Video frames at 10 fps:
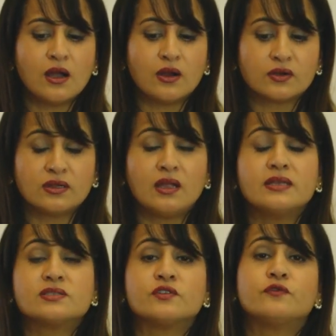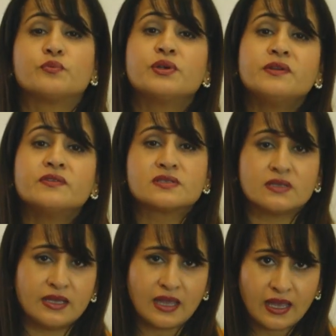our clients who've
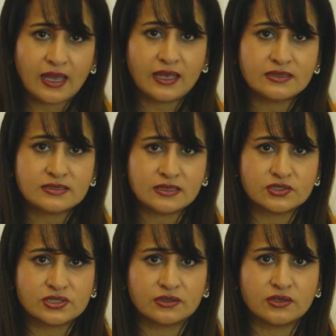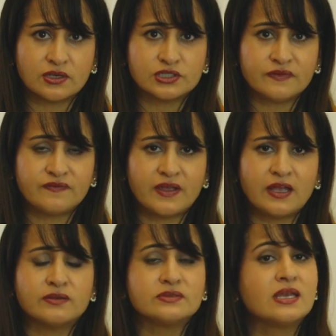previously had such technology
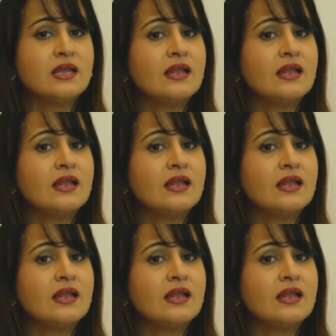found